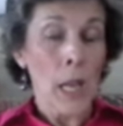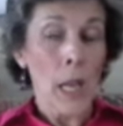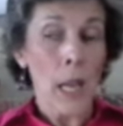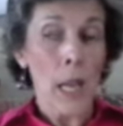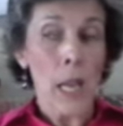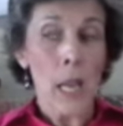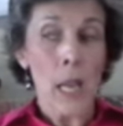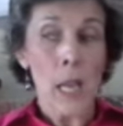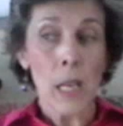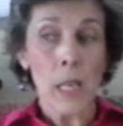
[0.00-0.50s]

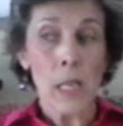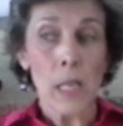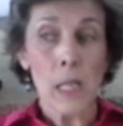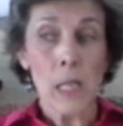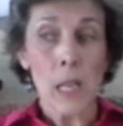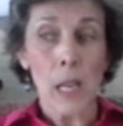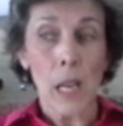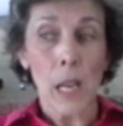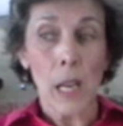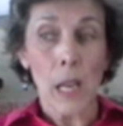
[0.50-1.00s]
And
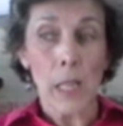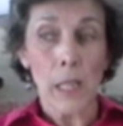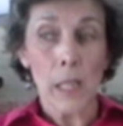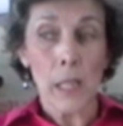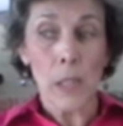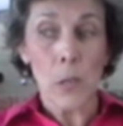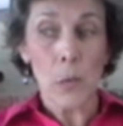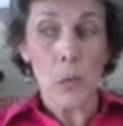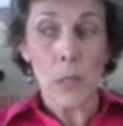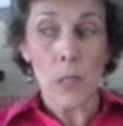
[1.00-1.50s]

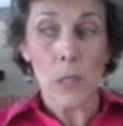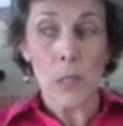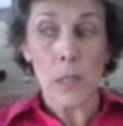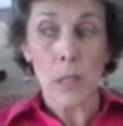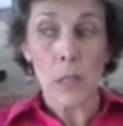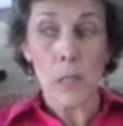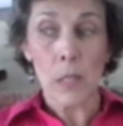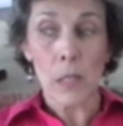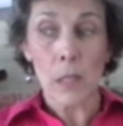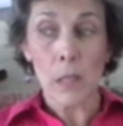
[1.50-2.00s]
it
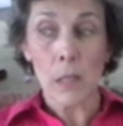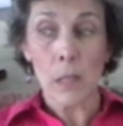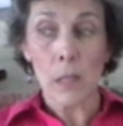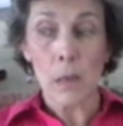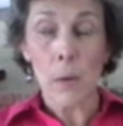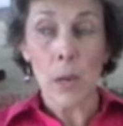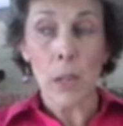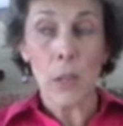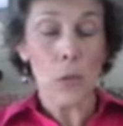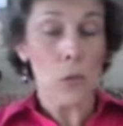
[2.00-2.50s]
was the
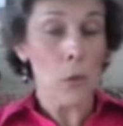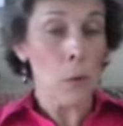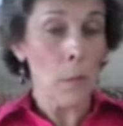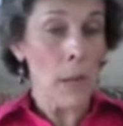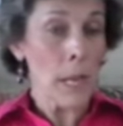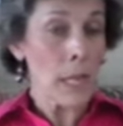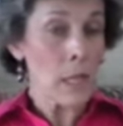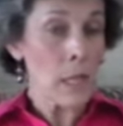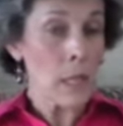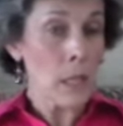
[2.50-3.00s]
most
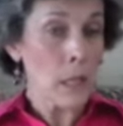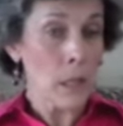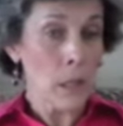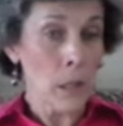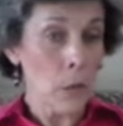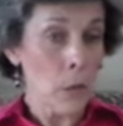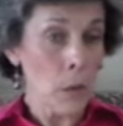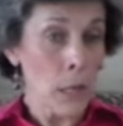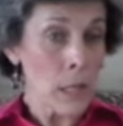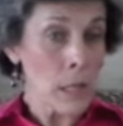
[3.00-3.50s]
traumatic and
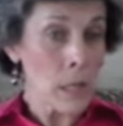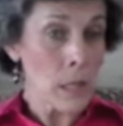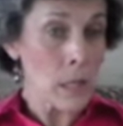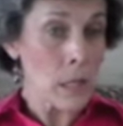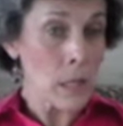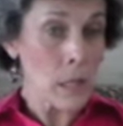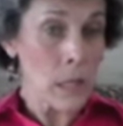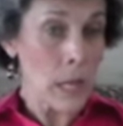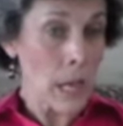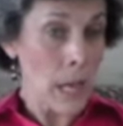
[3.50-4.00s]

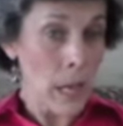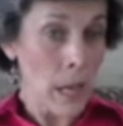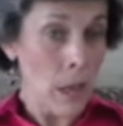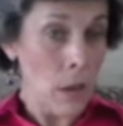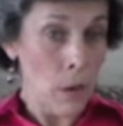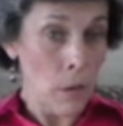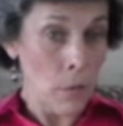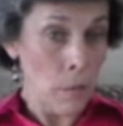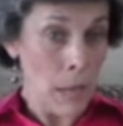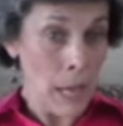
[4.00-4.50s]
horrendous day
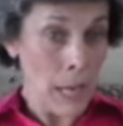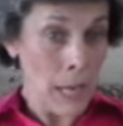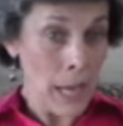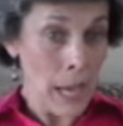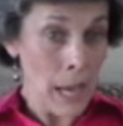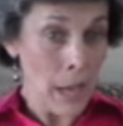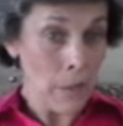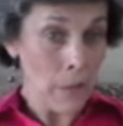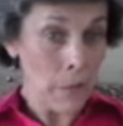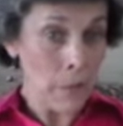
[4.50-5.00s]
of my
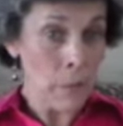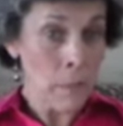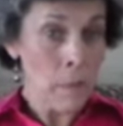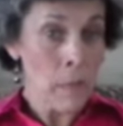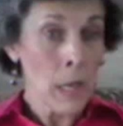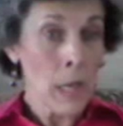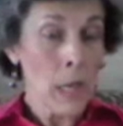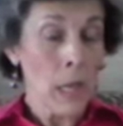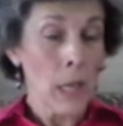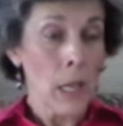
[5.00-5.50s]
life.
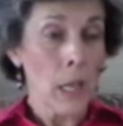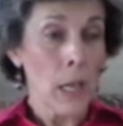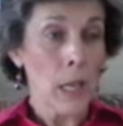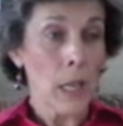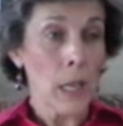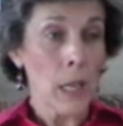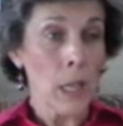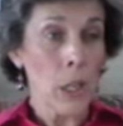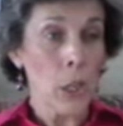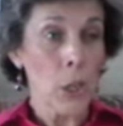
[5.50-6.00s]

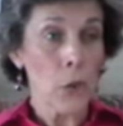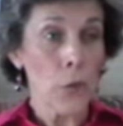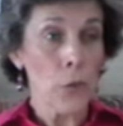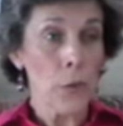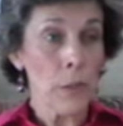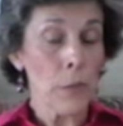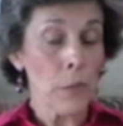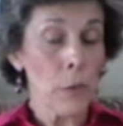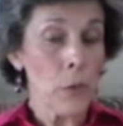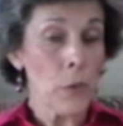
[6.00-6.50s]
The
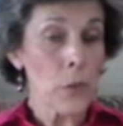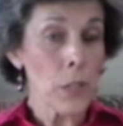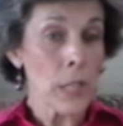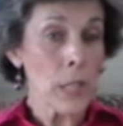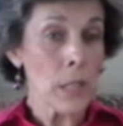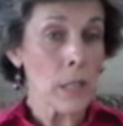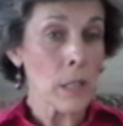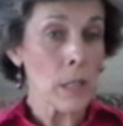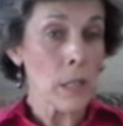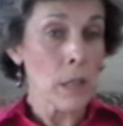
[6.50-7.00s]

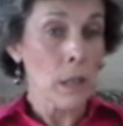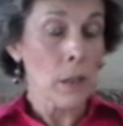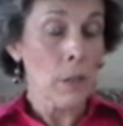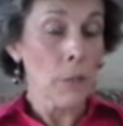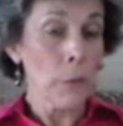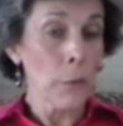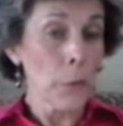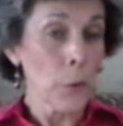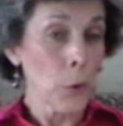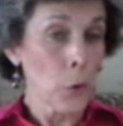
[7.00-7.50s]
refugees
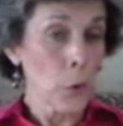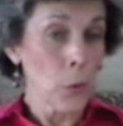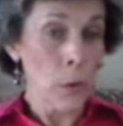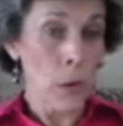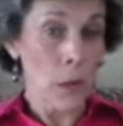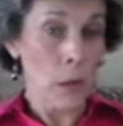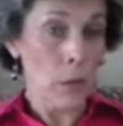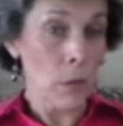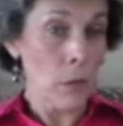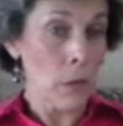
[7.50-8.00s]
flew
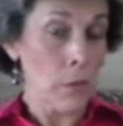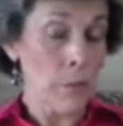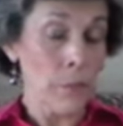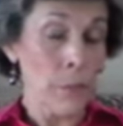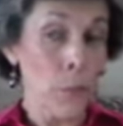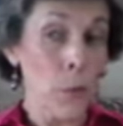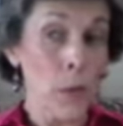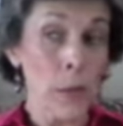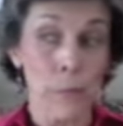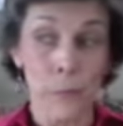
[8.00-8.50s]
across,
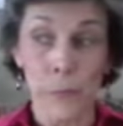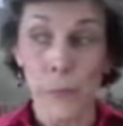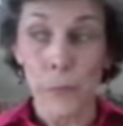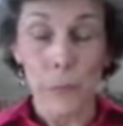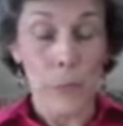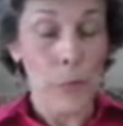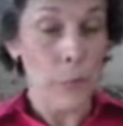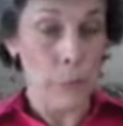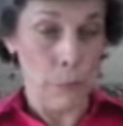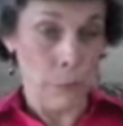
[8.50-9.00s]
well,
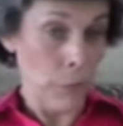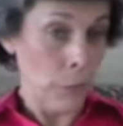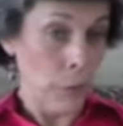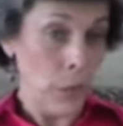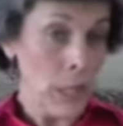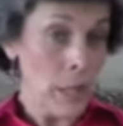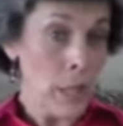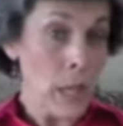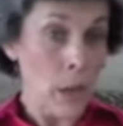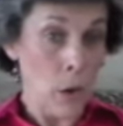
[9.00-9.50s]

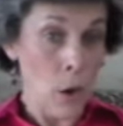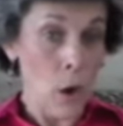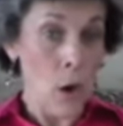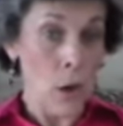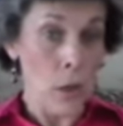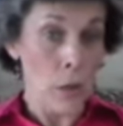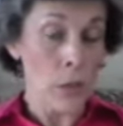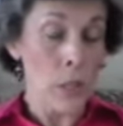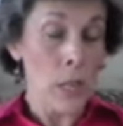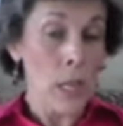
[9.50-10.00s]
in their
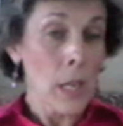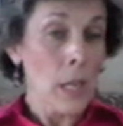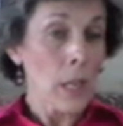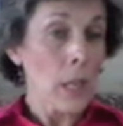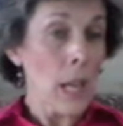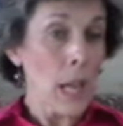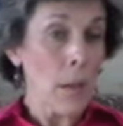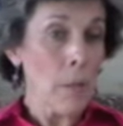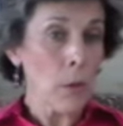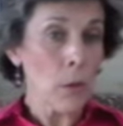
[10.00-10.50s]
cars,
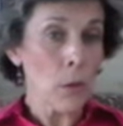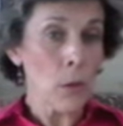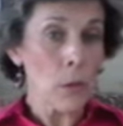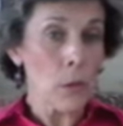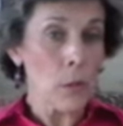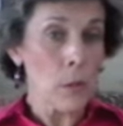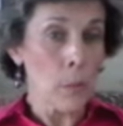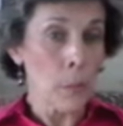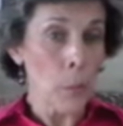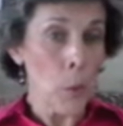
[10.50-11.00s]
came
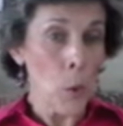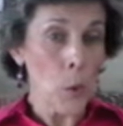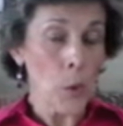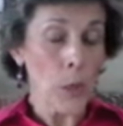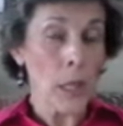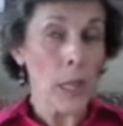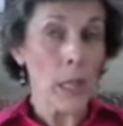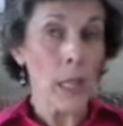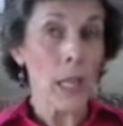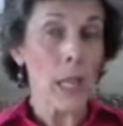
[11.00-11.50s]
across the
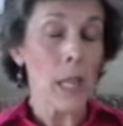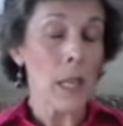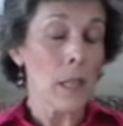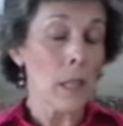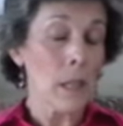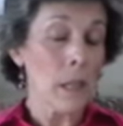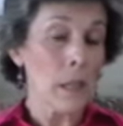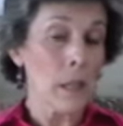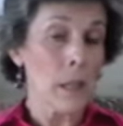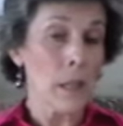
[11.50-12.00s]
border
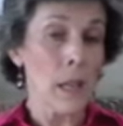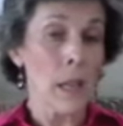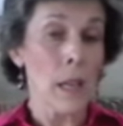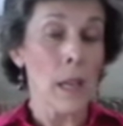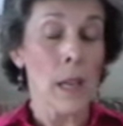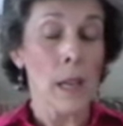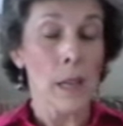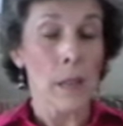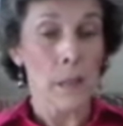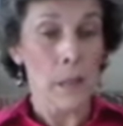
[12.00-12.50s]
in
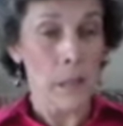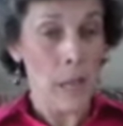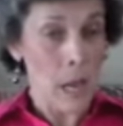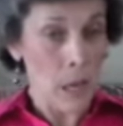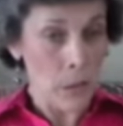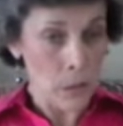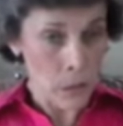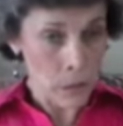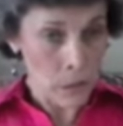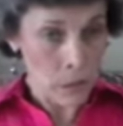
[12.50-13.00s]
their
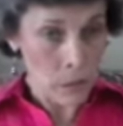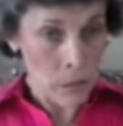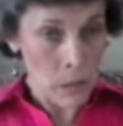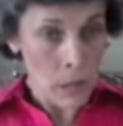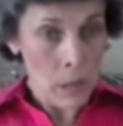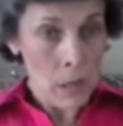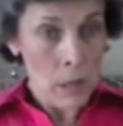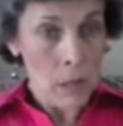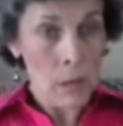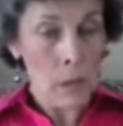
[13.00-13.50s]
thousands.
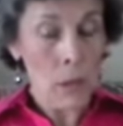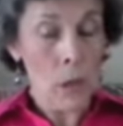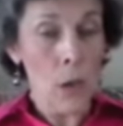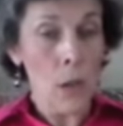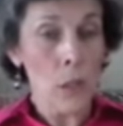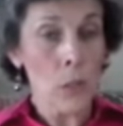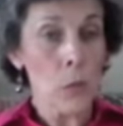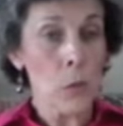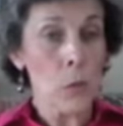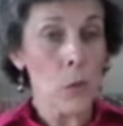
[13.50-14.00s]
The
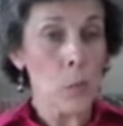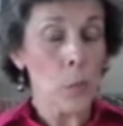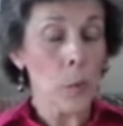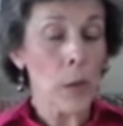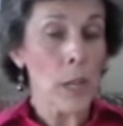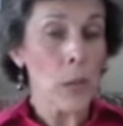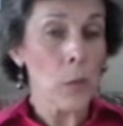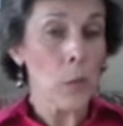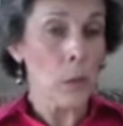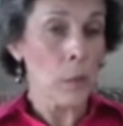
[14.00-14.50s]
cars were
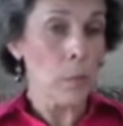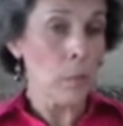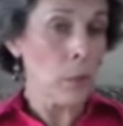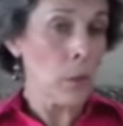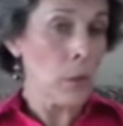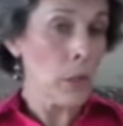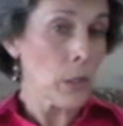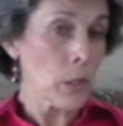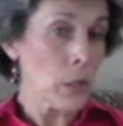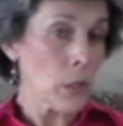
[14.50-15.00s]
sprayed with
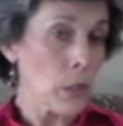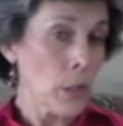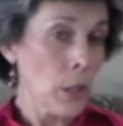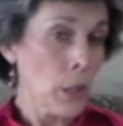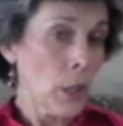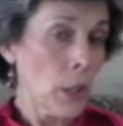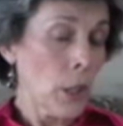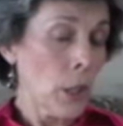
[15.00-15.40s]
bullets,